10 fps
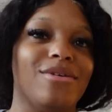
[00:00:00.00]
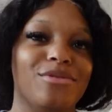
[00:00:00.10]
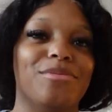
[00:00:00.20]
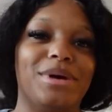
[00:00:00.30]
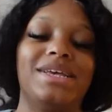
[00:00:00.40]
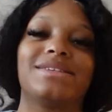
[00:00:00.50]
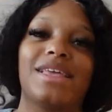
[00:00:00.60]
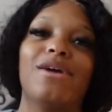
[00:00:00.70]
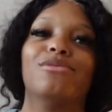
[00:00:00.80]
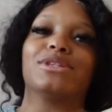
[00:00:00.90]
You, but it's,
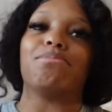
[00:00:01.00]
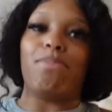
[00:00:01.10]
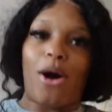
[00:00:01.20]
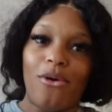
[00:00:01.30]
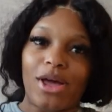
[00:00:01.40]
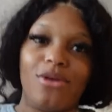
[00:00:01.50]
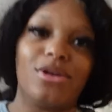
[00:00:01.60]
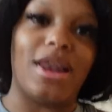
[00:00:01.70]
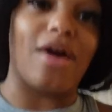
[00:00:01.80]
it was poking. You know,